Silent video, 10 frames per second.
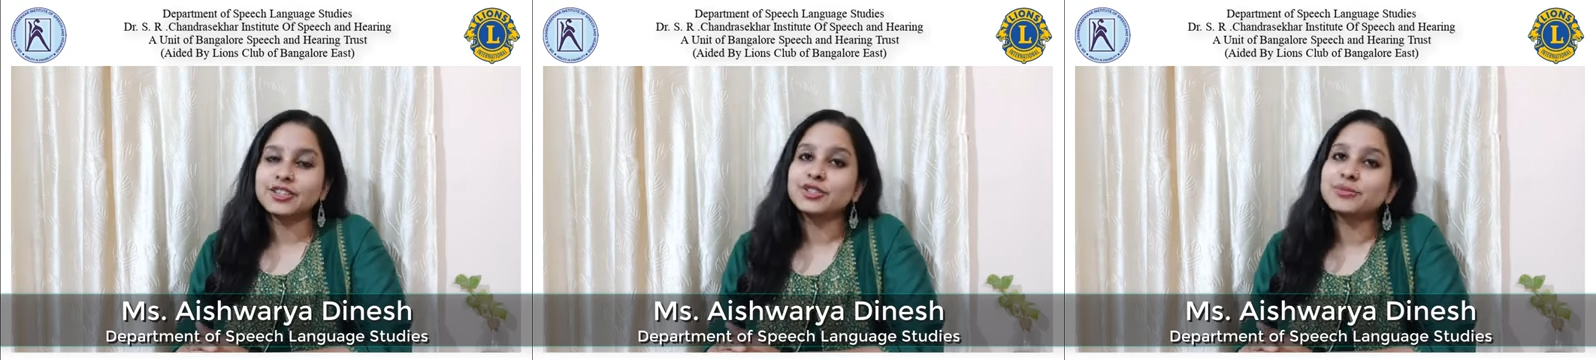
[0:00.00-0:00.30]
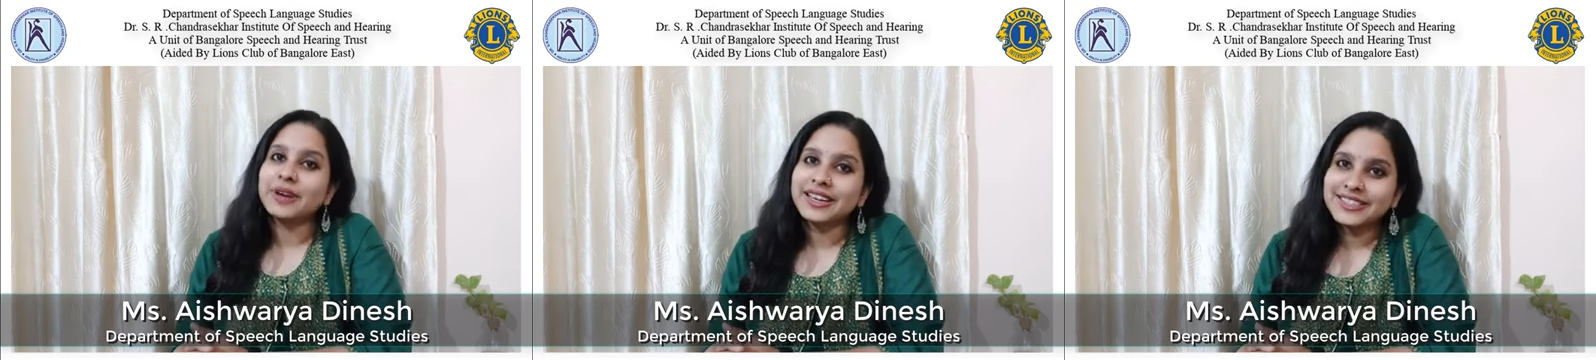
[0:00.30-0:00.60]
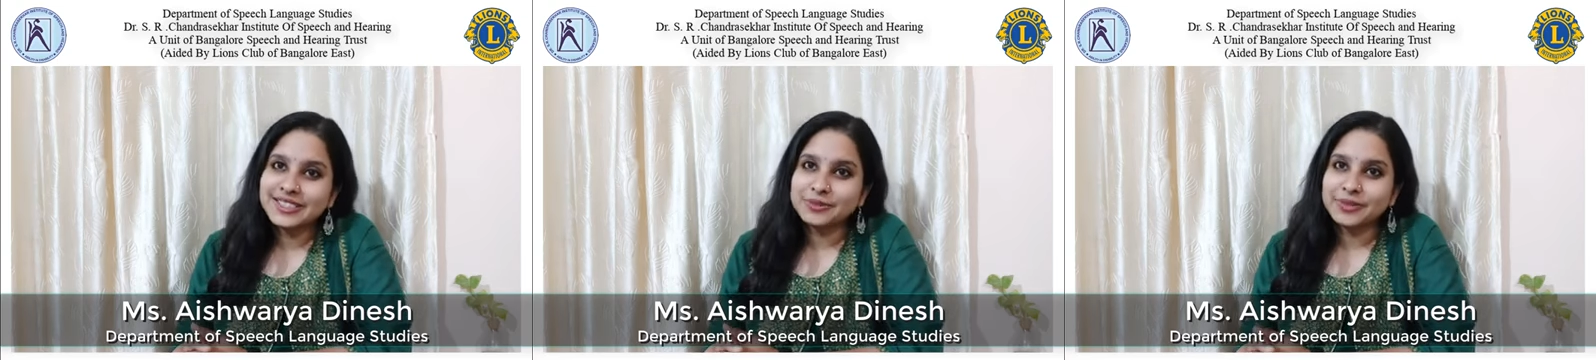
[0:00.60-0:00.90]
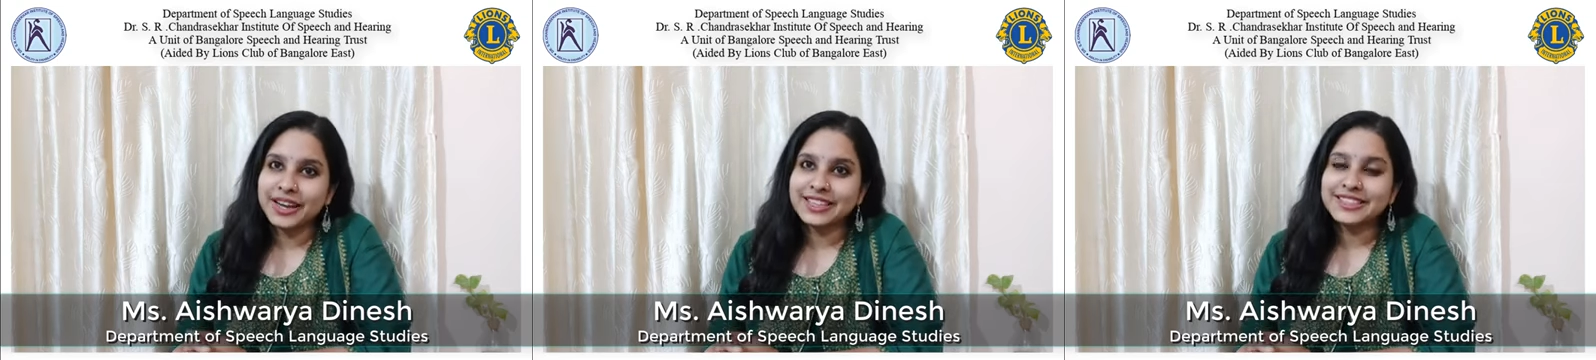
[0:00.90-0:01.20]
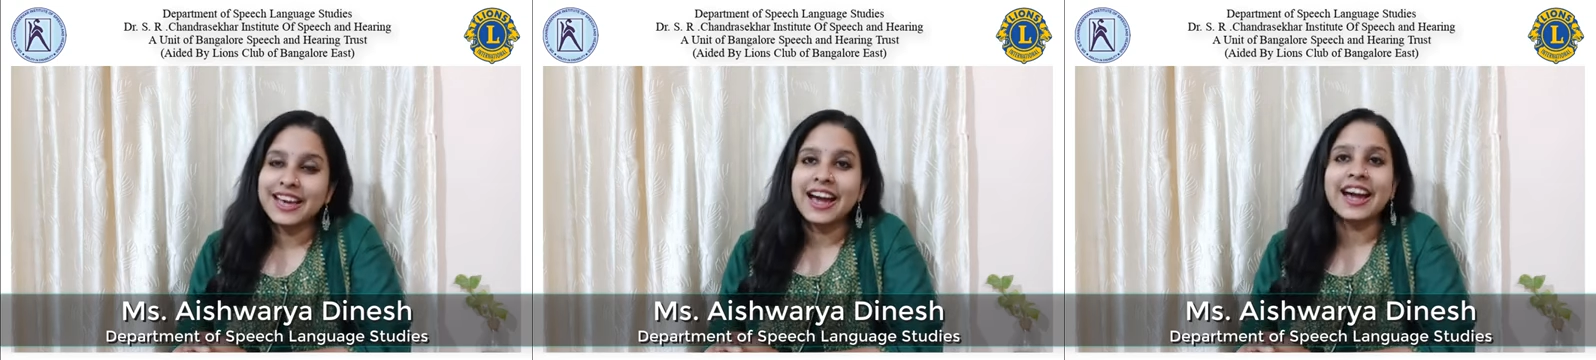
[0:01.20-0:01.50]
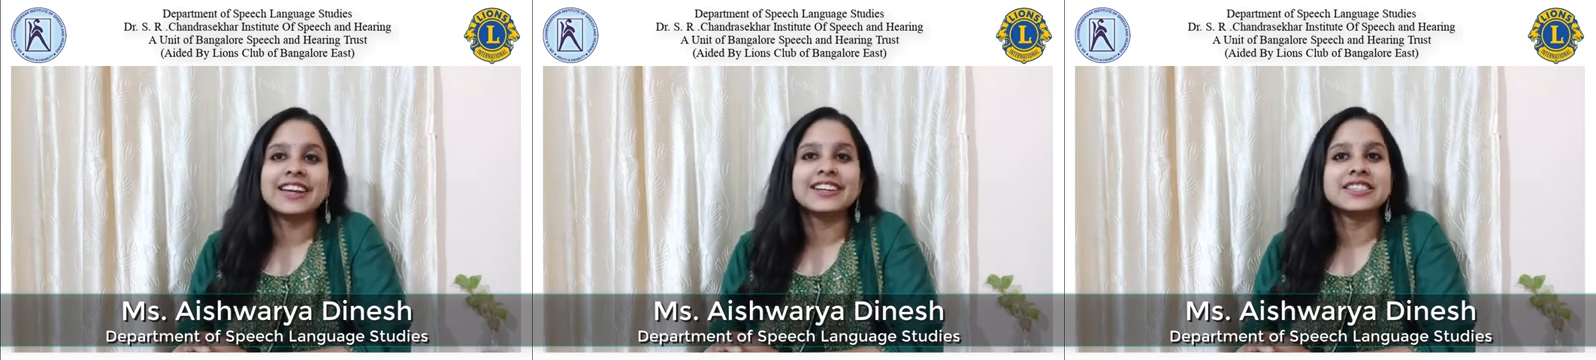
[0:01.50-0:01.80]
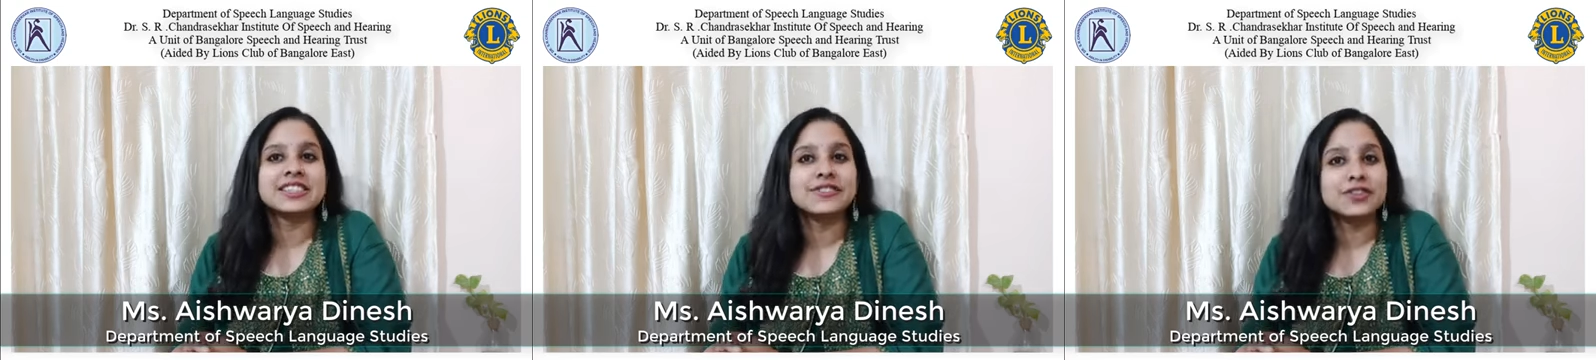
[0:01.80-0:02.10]
To my surprise, I
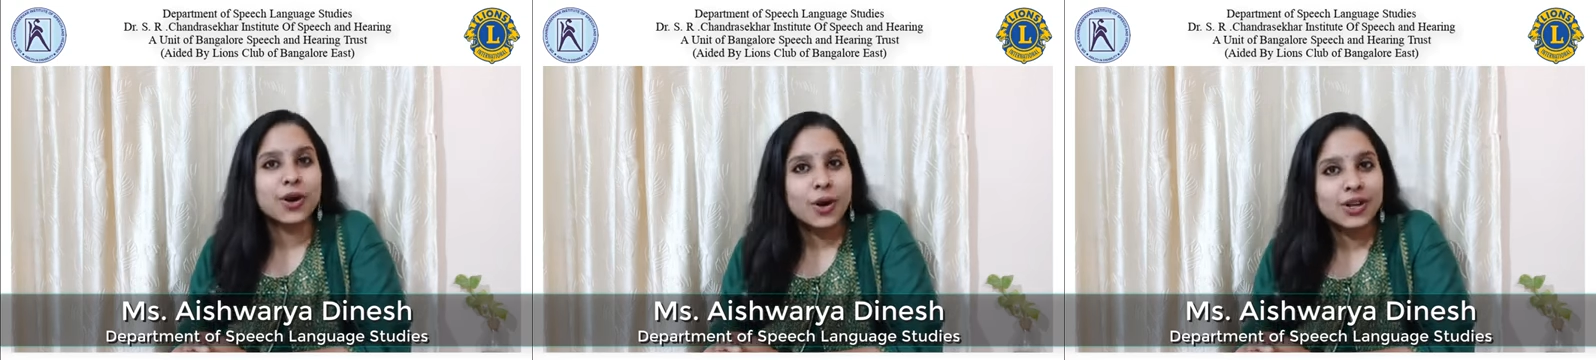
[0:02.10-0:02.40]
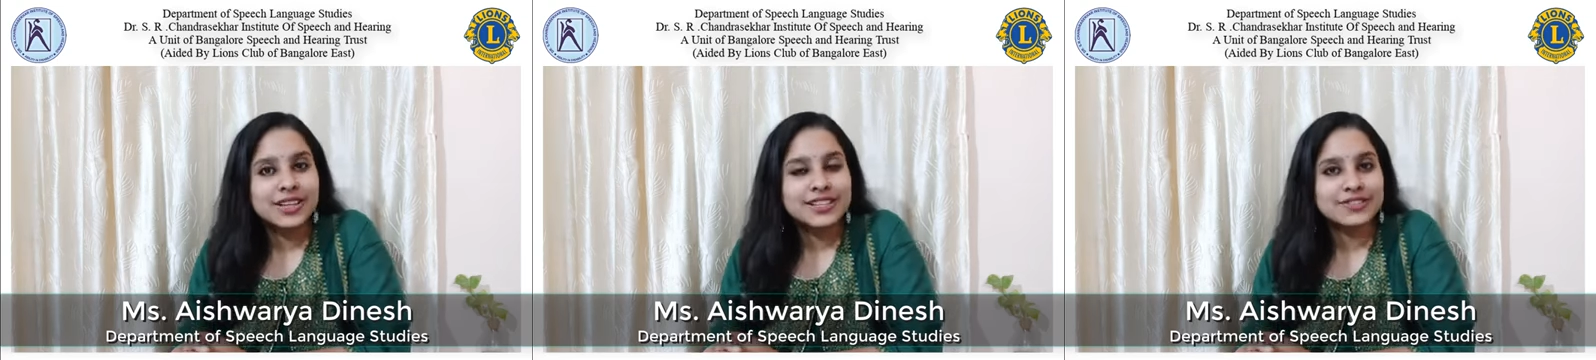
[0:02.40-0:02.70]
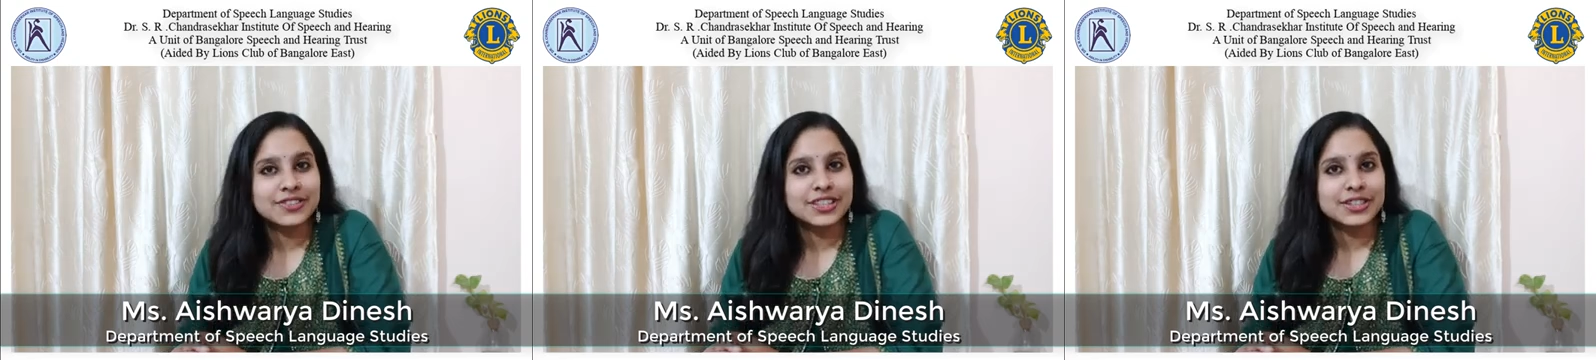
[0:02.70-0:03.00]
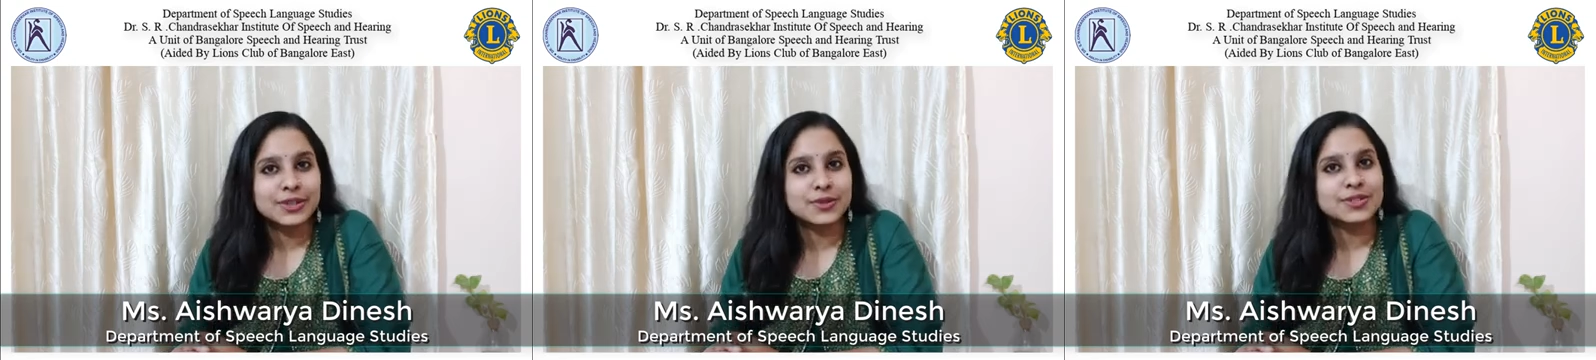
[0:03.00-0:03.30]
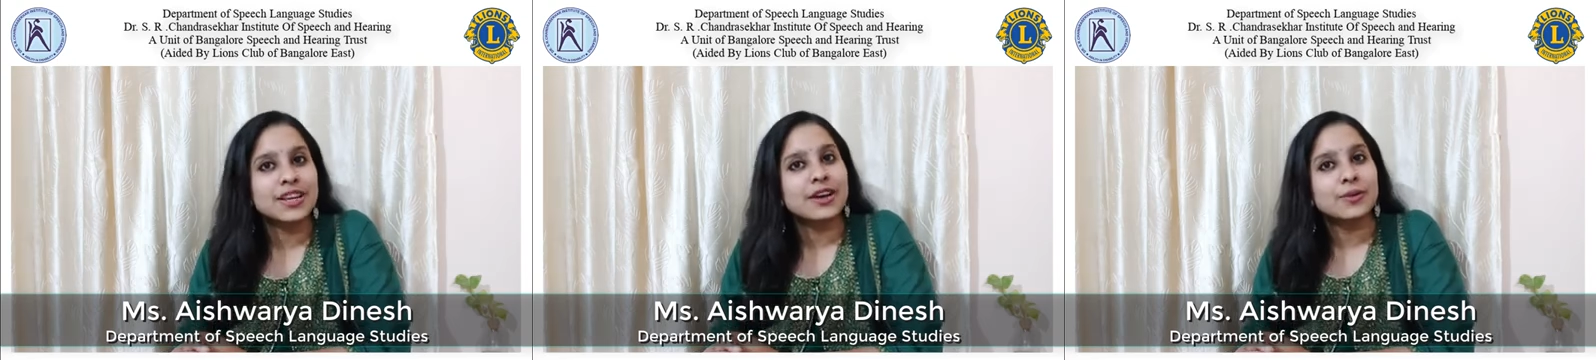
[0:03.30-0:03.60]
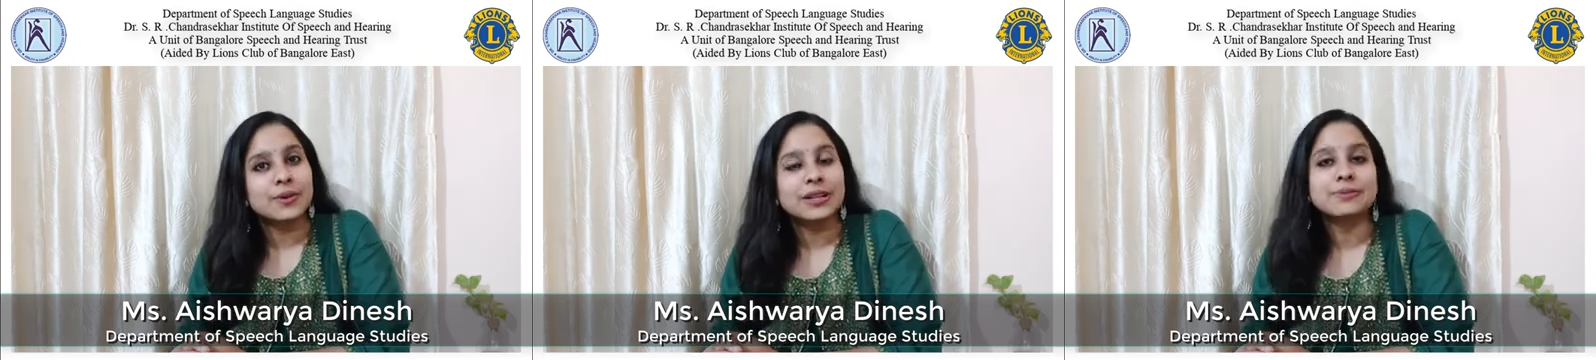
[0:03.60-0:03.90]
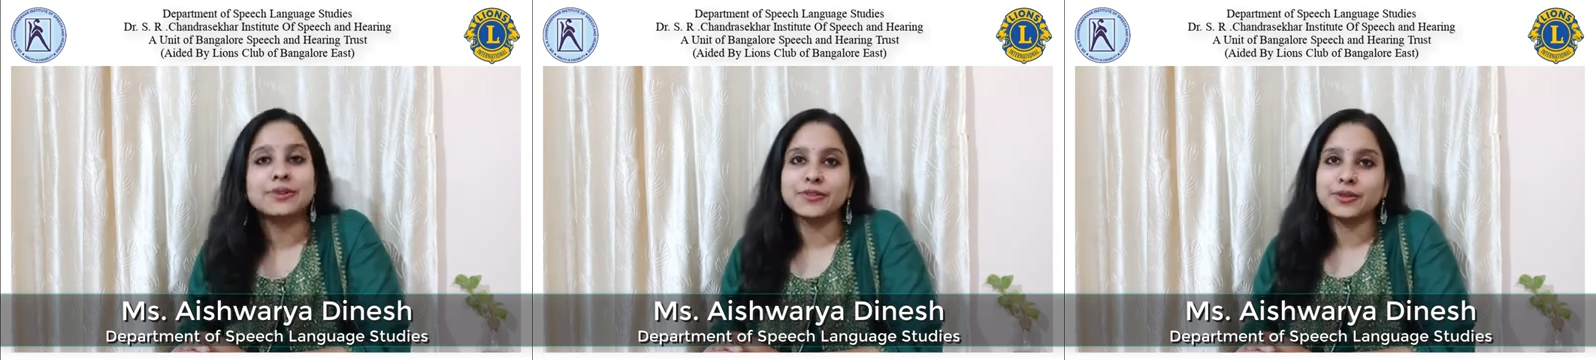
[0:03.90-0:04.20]
received all his videos well
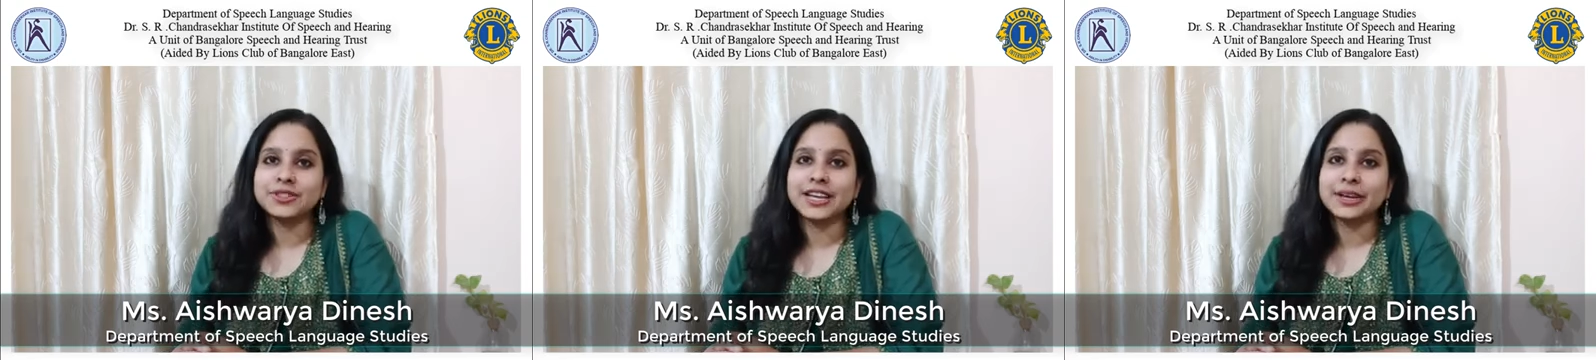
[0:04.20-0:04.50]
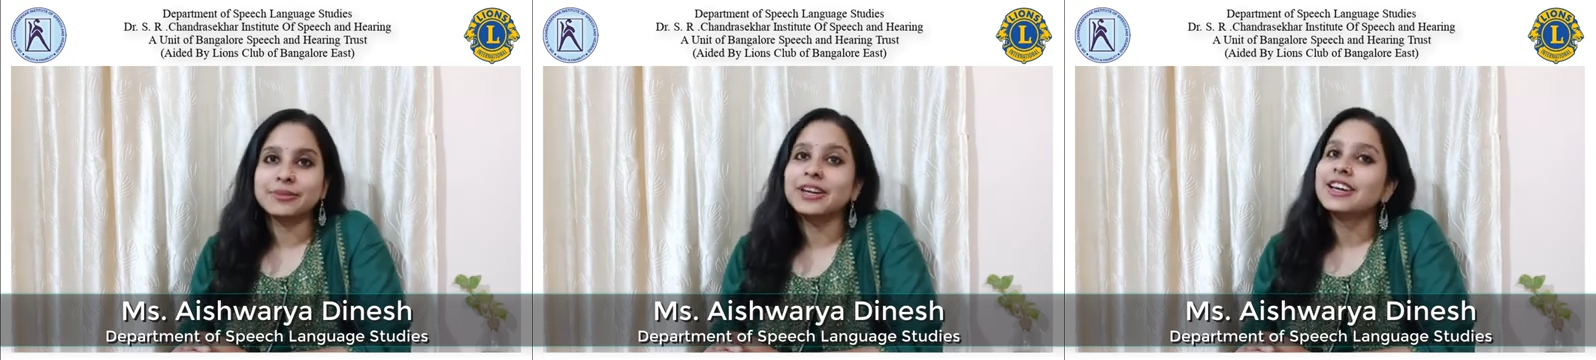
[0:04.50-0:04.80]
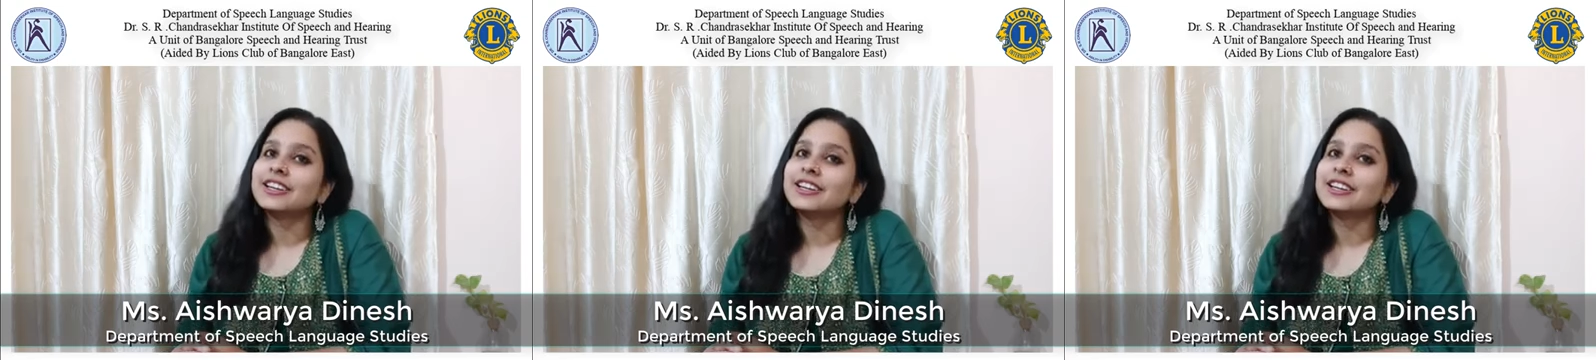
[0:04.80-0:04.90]
before time,